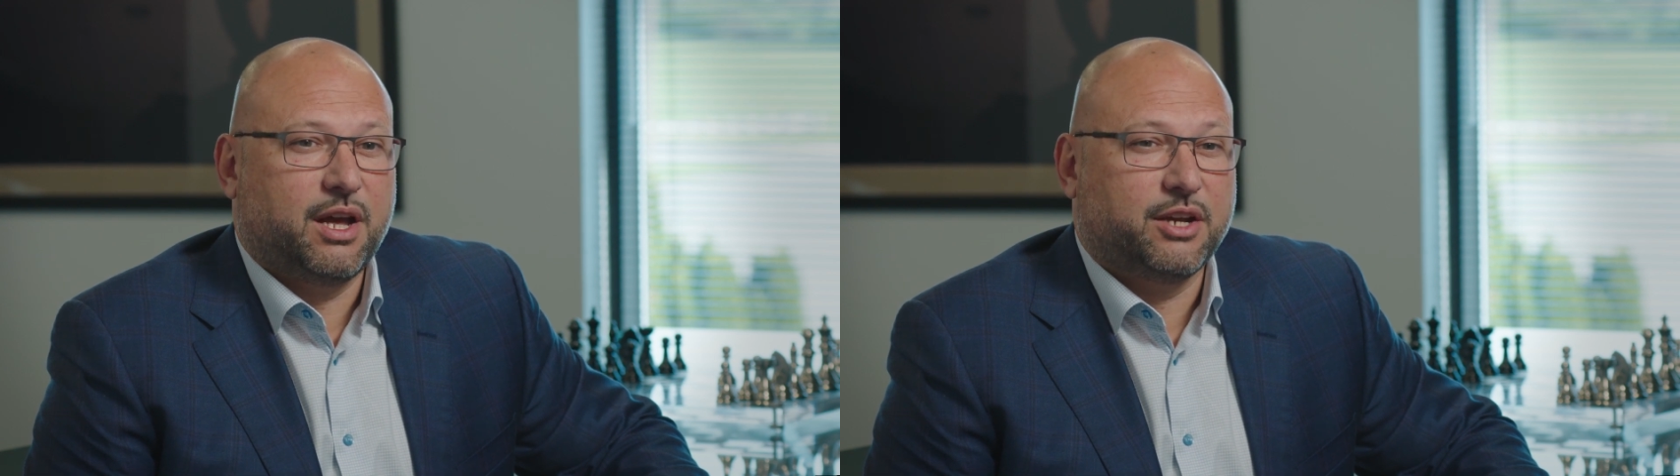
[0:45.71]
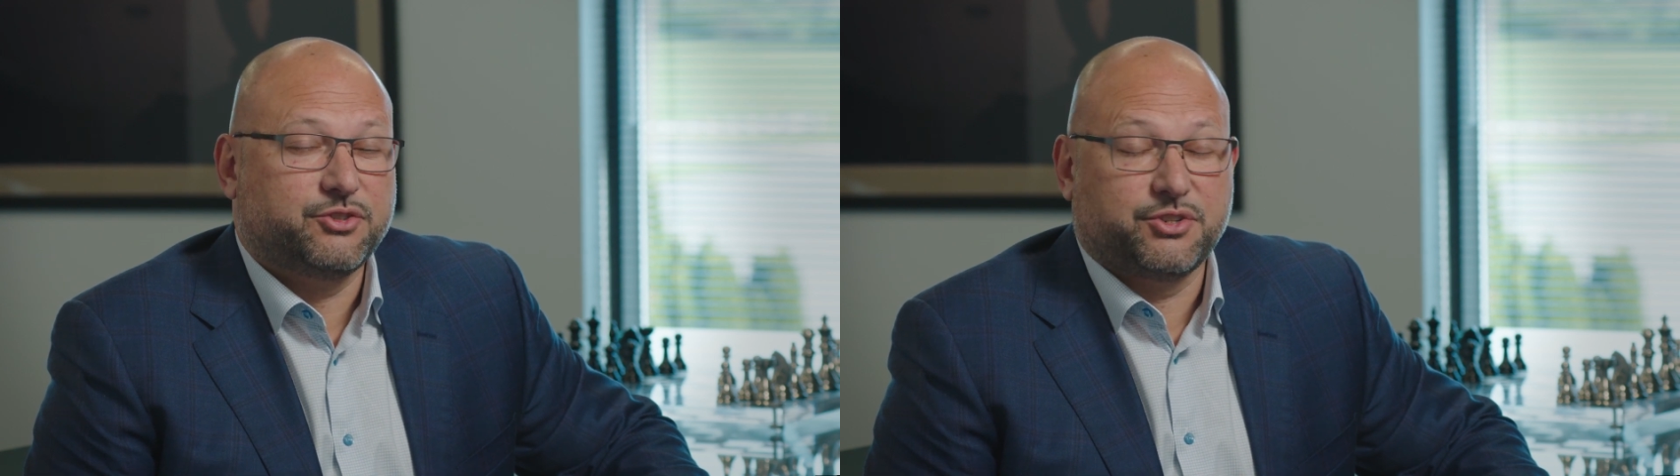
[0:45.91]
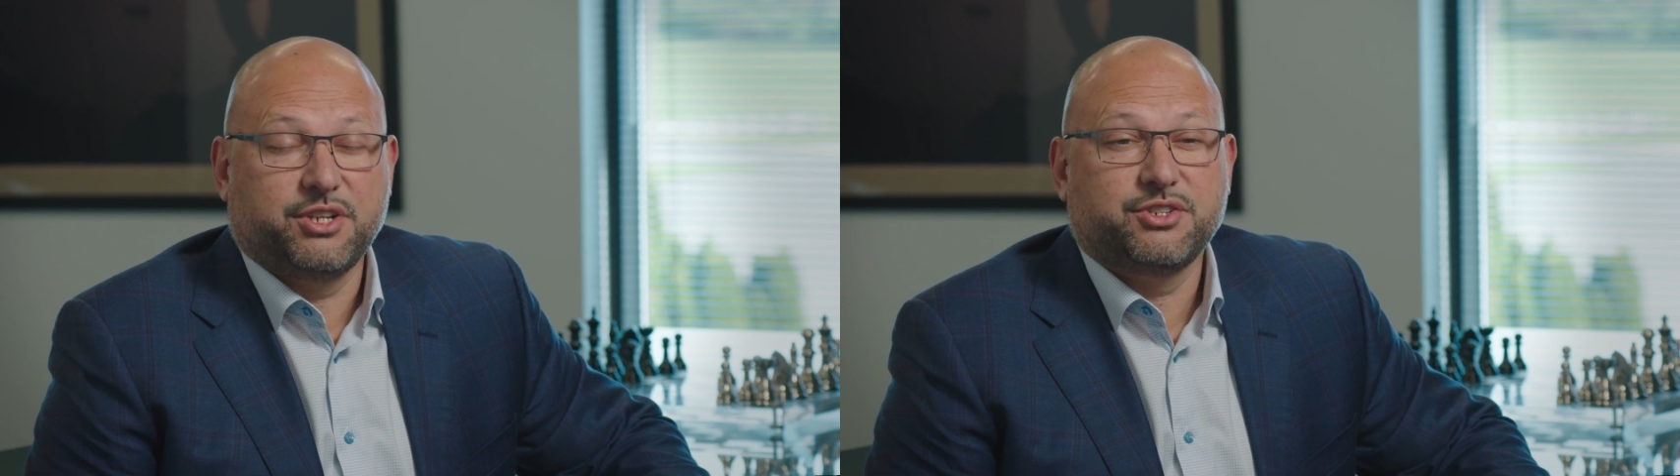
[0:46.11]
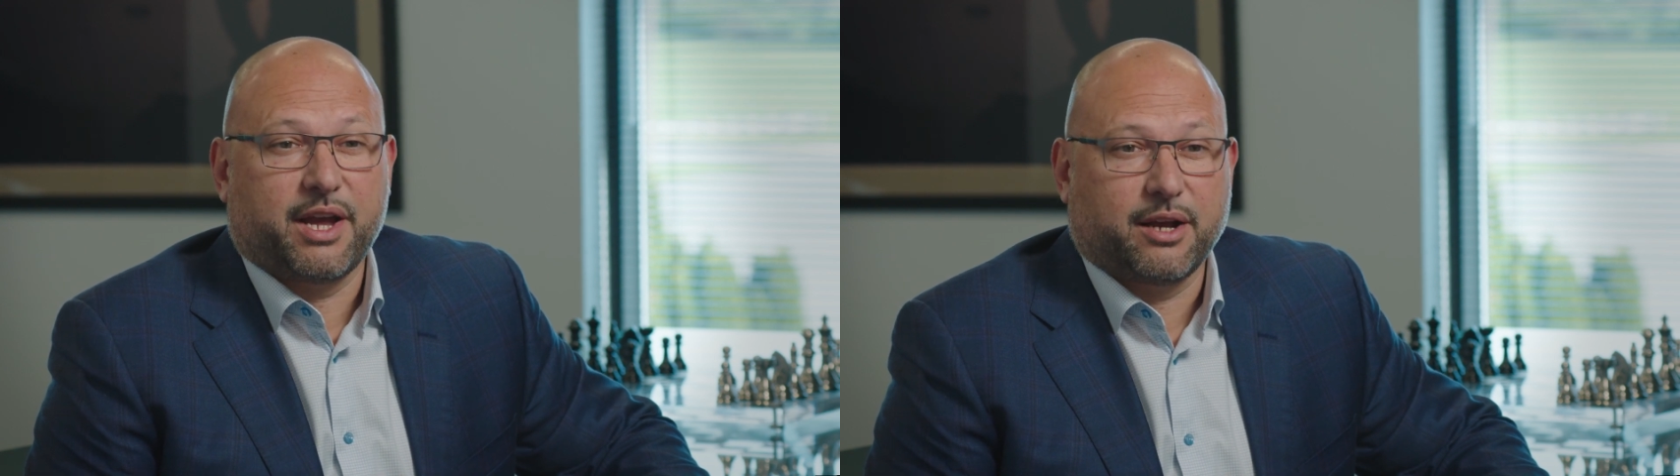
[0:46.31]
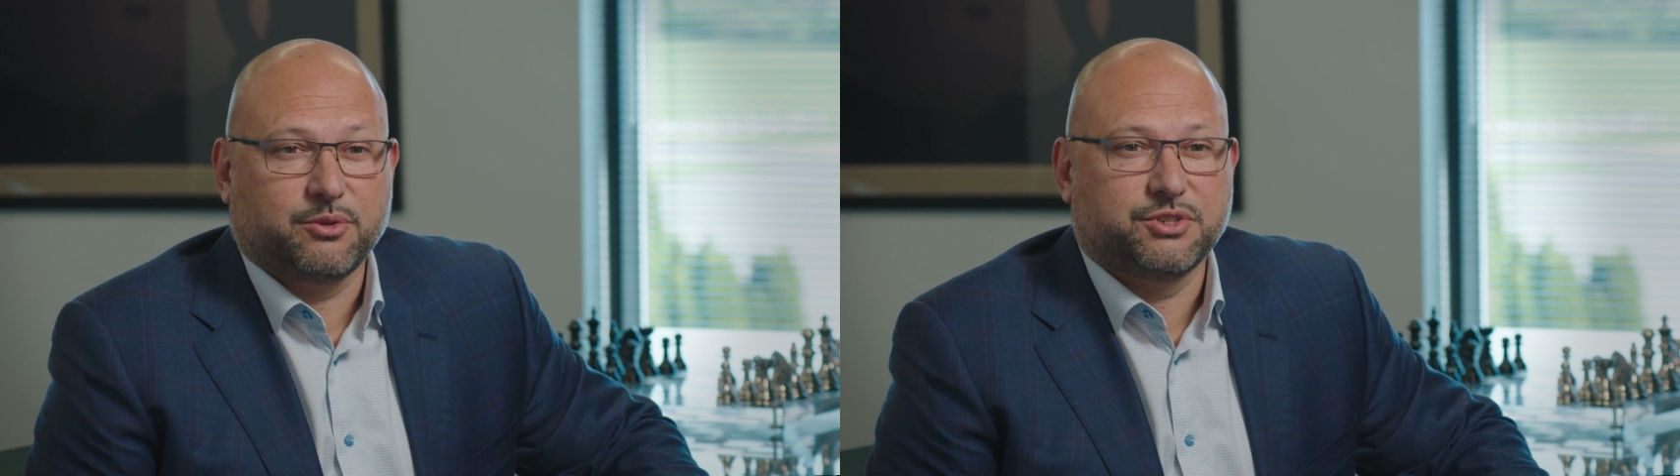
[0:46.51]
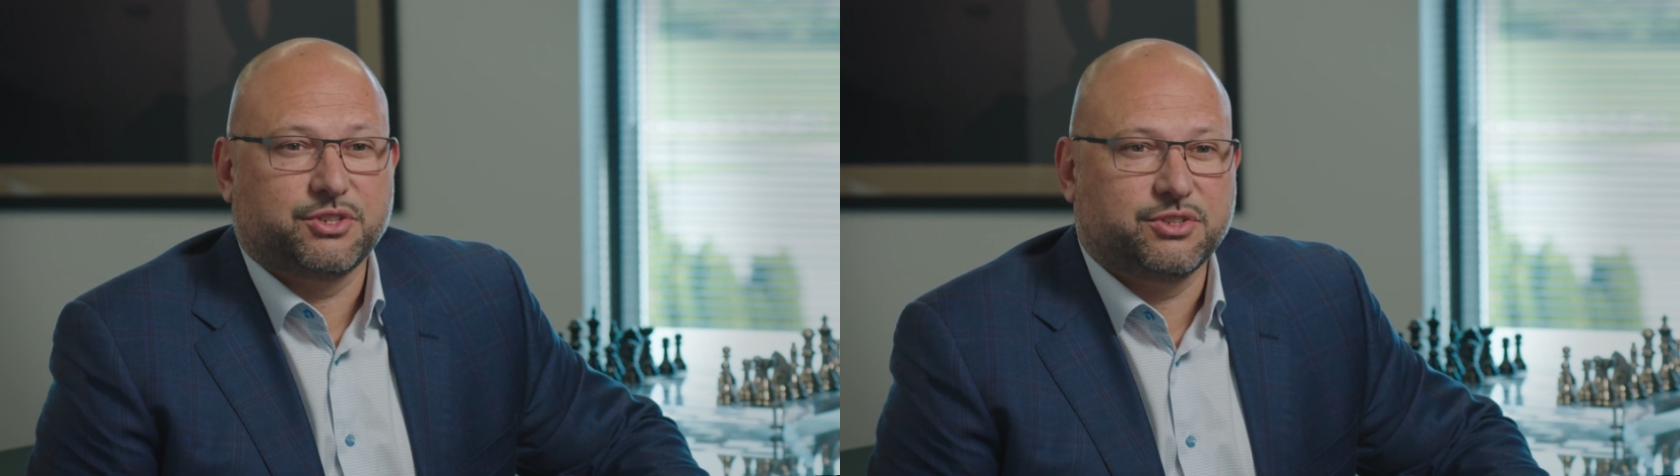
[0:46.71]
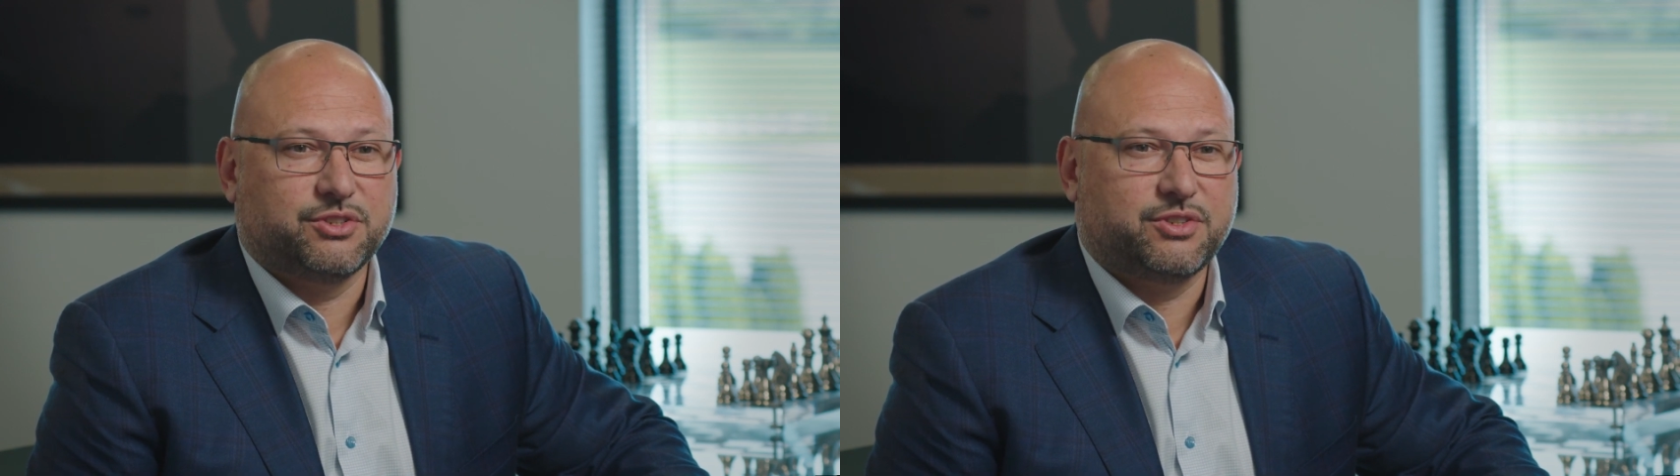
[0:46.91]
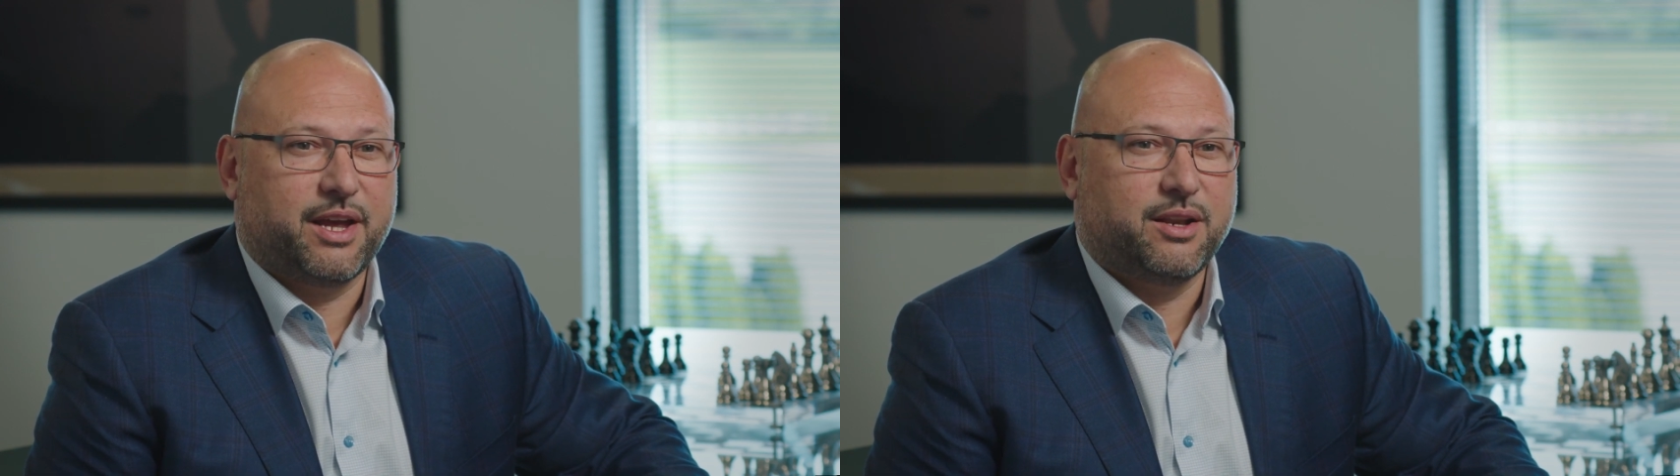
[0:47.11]
strategic
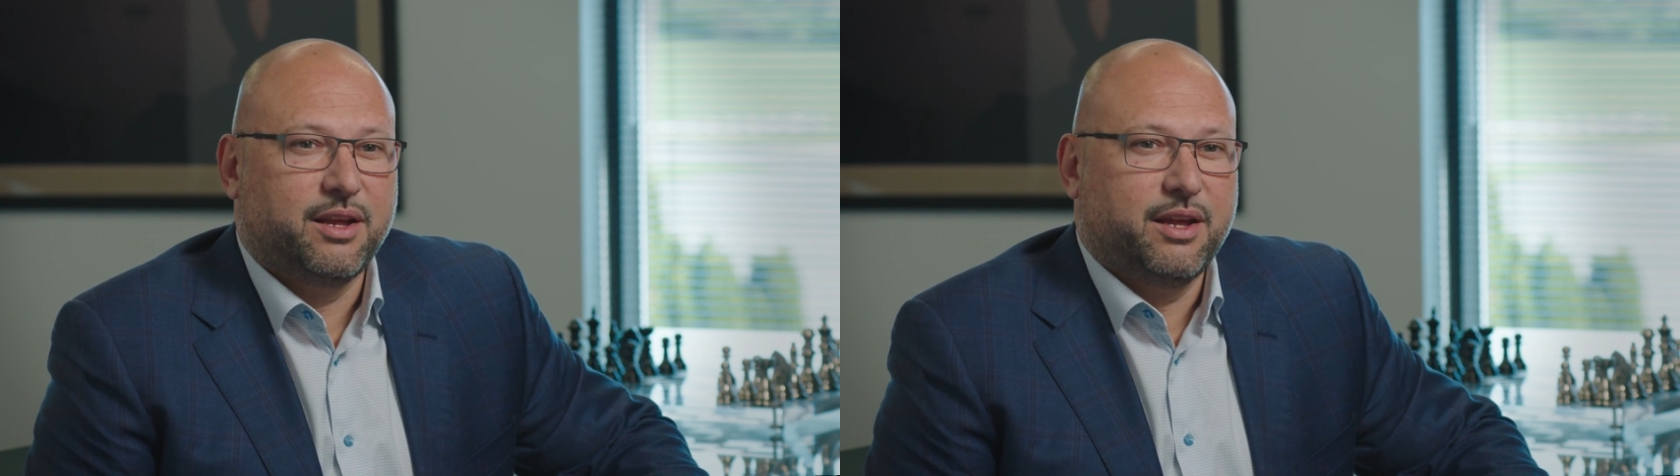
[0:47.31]
acquisitions, that